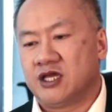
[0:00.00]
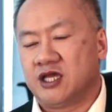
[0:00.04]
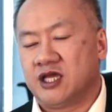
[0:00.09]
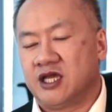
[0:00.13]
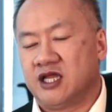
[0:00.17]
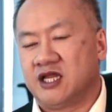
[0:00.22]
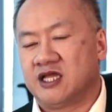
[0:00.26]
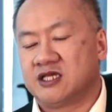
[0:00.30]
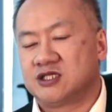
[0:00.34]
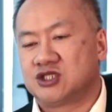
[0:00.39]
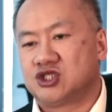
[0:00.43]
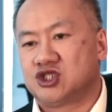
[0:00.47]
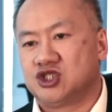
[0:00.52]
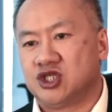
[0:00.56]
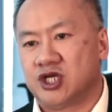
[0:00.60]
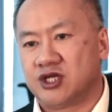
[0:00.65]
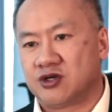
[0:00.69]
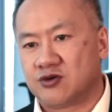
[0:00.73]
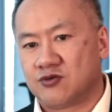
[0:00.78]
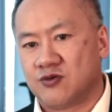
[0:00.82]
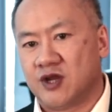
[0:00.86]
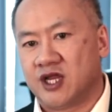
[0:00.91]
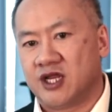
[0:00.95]
it
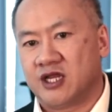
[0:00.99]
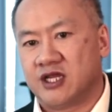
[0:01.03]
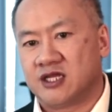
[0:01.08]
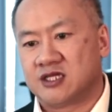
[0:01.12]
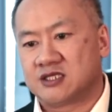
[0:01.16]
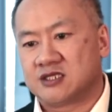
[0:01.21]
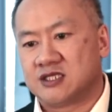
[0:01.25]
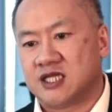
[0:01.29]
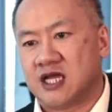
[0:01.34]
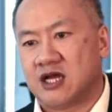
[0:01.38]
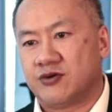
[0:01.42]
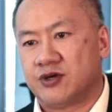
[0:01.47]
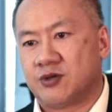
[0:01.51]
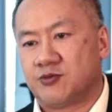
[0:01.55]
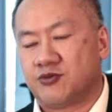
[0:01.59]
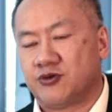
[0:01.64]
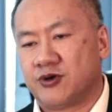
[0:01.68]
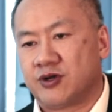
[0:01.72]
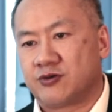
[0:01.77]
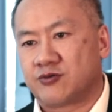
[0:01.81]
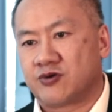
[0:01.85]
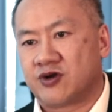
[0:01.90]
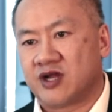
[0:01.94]
is now at a
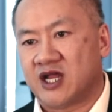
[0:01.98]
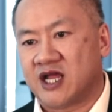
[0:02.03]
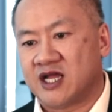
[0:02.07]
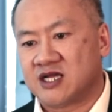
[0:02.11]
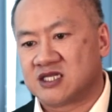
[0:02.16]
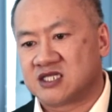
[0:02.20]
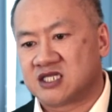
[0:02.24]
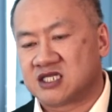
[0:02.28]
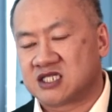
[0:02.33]
point where it has